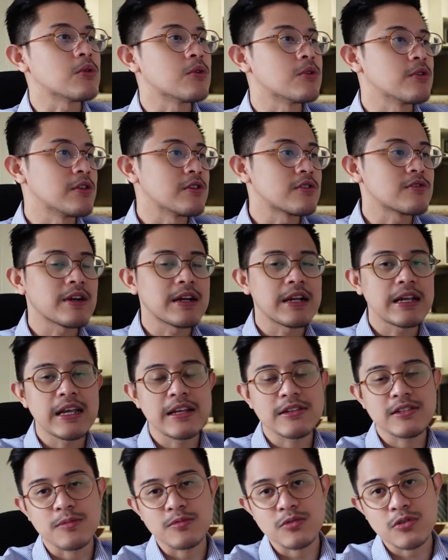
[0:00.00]
or they're trying to
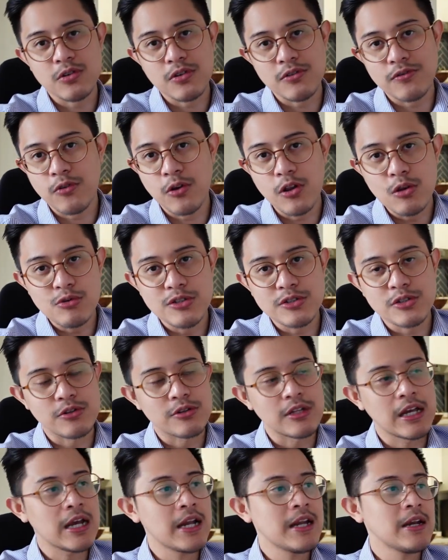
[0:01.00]
get some sort of followers
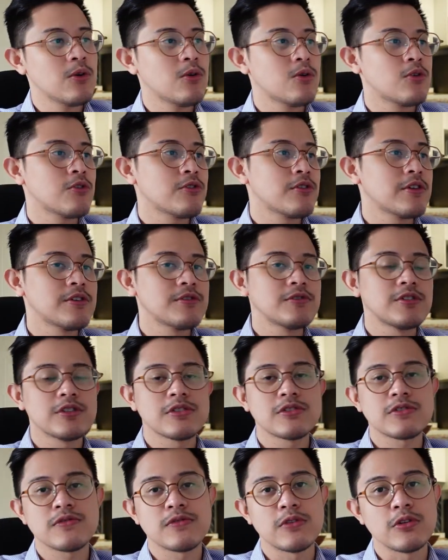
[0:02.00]
online, or they're
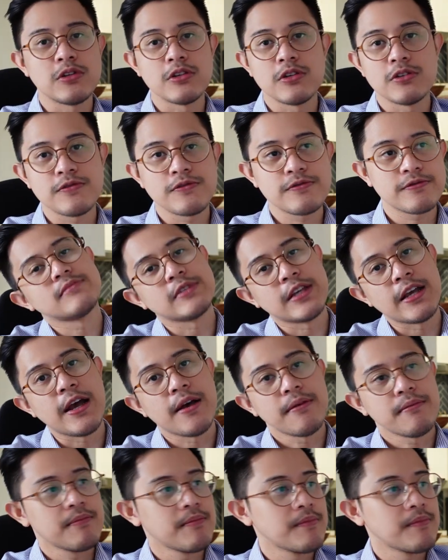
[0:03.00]
just full of, yeah.